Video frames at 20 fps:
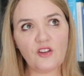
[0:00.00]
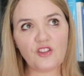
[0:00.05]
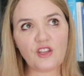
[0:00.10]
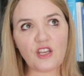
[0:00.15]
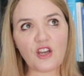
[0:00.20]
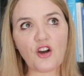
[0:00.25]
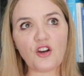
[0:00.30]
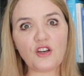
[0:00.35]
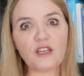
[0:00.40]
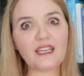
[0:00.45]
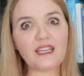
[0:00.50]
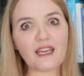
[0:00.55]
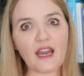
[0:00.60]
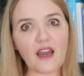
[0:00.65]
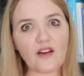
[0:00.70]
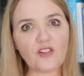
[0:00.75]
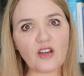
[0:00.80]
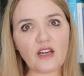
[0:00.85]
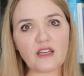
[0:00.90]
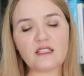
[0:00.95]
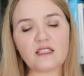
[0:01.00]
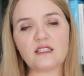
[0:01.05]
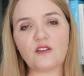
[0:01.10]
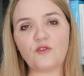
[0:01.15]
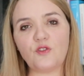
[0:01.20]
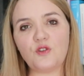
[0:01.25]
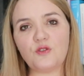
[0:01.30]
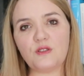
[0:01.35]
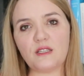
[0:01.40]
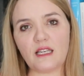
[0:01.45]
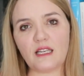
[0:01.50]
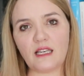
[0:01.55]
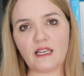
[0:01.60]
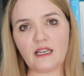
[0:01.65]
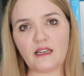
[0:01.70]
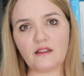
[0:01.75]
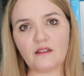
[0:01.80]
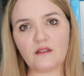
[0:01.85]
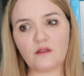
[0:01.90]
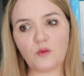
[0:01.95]
The only caveat is if you're
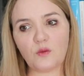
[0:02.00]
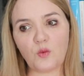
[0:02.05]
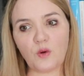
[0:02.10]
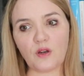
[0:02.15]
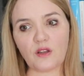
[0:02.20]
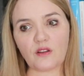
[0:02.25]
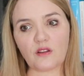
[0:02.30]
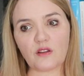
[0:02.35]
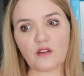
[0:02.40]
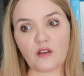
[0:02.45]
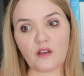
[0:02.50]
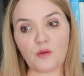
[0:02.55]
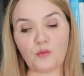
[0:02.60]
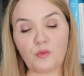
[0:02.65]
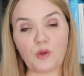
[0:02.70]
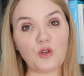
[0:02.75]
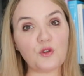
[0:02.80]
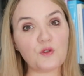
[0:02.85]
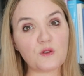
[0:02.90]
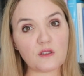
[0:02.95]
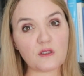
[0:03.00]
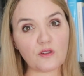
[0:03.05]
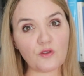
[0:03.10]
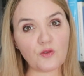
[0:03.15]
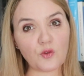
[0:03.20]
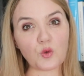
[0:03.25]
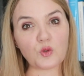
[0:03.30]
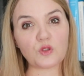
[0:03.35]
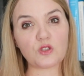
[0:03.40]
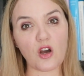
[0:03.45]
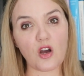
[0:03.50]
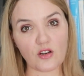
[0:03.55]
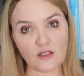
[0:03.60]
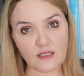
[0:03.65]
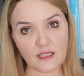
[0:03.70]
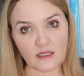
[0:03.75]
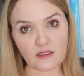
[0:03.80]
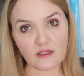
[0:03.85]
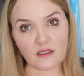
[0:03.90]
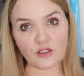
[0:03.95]
dealing with abusive or
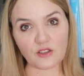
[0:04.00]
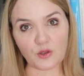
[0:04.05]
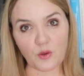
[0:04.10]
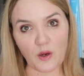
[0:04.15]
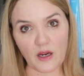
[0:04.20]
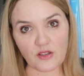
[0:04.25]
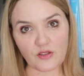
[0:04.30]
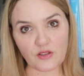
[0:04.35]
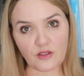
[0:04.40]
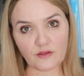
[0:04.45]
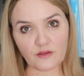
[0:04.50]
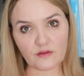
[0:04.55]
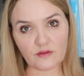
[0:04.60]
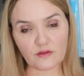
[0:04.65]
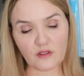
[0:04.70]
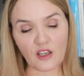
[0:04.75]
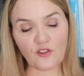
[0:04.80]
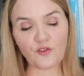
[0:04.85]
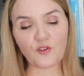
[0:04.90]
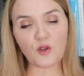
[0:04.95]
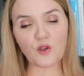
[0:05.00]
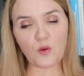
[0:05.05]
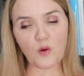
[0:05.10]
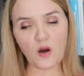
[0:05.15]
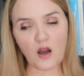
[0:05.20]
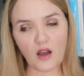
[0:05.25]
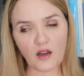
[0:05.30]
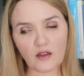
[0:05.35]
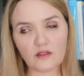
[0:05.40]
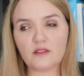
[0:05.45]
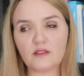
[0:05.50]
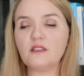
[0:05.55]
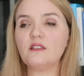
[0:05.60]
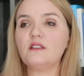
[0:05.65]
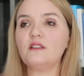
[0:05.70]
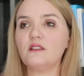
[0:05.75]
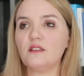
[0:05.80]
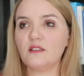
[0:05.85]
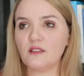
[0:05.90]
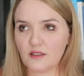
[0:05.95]
toxic situation. If you are,
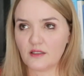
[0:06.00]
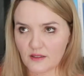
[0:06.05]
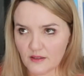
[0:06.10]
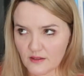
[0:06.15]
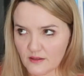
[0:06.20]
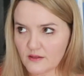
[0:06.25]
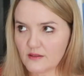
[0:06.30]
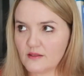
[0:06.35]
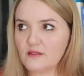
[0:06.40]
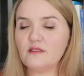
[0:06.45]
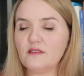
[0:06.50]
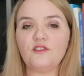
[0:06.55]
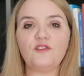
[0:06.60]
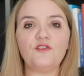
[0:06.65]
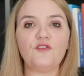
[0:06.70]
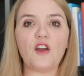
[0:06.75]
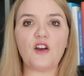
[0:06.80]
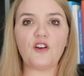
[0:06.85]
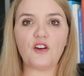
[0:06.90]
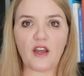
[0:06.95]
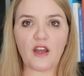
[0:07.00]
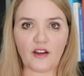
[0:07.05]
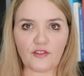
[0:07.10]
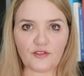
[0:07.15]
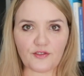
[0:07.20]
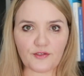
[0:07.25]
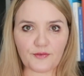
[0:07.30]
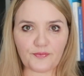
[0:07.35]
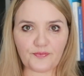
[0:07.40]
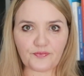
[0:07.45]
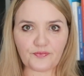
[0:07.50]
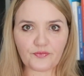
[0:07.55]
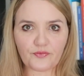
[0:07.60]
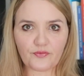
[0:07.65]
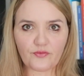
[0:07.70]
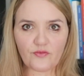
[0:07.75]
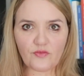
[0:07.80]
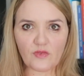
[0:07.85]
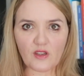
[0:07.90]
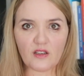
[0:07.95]
fair enough.
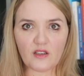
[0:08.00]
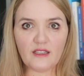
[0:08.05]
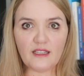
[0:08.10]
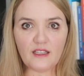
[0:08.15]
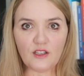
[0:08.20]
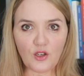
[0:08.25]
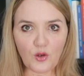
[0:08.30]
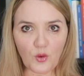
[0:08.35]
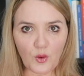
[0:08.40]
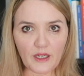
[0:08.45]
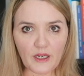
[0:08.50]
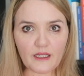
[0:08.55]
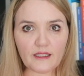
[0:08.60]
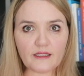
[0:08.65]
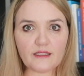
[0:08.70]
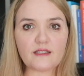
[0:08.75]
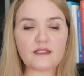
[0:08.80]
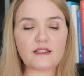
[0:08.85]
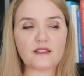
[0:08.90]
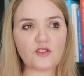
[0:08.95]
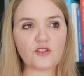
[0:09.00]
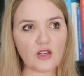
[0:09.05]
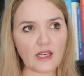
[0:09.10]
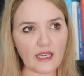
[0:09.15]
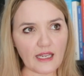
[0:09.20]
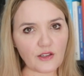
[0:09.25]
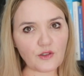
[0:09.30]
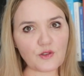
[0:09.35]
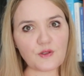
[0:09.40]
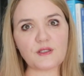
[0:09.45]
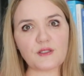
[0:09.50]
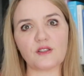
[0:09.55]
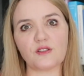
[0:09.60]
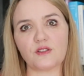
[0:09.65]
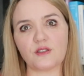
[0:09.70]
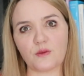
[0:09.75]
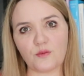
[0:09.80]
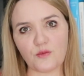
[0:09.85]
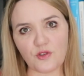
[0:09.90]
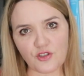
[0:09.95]
The lawyers, the legal
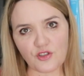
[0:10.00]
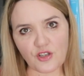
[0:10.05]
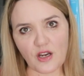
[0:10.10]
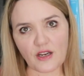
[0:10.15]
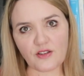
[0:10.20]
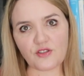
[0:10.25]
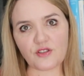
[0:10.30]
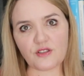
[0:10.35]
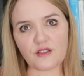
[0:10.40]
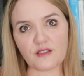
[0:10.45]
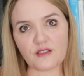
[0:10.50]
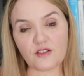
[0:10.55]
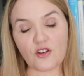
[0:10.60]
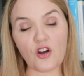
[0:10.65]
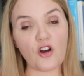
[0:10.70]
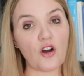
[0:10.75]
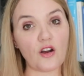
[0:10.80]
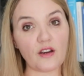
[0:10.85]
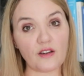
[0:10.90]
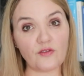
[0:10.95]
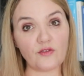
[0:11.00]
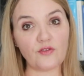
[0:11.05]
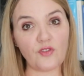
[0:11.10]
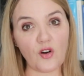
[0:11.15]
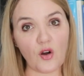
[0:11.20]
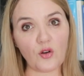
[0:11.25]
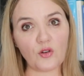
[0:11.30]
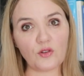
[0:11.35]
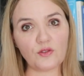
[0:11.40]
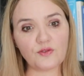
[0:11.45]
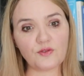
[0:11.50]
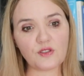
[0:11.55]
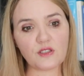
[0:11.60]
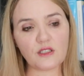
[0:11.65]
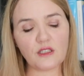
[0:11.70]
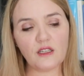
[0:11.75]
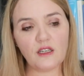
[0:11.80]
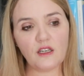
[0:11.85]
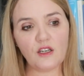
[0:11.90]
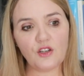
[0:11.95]
system, the judges are involved
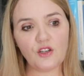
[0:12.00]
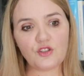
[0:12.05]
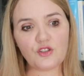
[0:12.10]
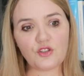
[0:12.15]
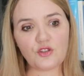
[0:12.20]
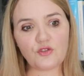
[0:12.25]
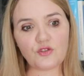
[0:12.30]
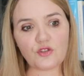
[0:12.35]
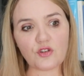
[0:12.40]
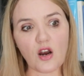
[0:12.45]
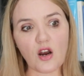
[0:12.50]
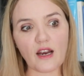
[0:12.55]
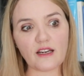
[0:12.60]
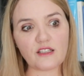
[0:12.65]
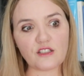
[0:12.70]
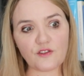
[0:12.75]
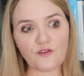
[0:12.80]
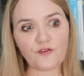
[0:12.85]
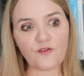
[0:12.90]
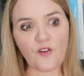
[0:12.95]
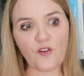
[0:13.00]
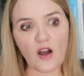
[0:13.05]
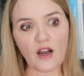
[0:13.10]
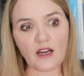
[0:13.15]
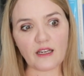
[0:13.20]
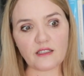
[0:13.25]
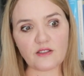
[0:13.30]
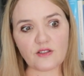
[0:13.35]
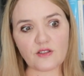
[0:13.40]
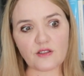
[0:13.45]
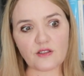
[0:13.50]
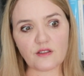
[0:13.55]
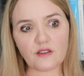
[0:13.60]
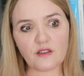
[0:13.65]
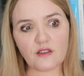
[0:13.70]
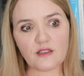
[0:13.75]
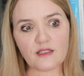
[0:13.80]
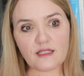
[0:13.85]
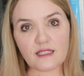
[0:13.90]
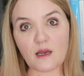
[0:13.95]
to try to find
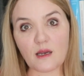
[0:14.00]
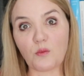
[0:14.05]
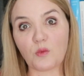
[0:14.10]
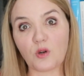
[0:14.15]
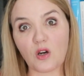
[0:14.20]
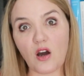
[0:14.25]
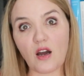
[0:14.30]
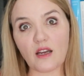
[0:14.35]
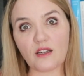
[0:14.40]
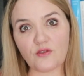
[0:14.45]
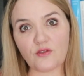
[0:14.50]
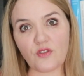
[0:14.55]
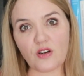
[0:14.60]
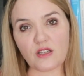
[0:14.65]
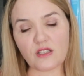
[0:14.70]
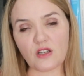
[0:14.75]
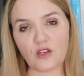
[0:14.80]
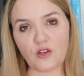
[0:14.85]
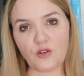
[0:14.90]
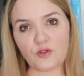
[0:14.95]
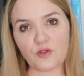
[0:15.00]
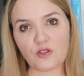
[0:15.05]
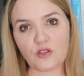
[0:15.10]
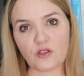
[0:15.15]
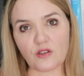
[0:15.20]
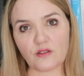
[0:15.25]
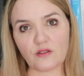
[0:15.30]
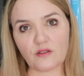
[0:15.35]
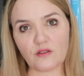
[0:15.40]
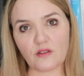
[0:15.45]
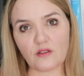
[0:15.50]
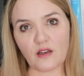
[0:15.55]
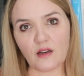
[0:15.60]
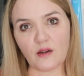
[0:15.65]
some kind of resolution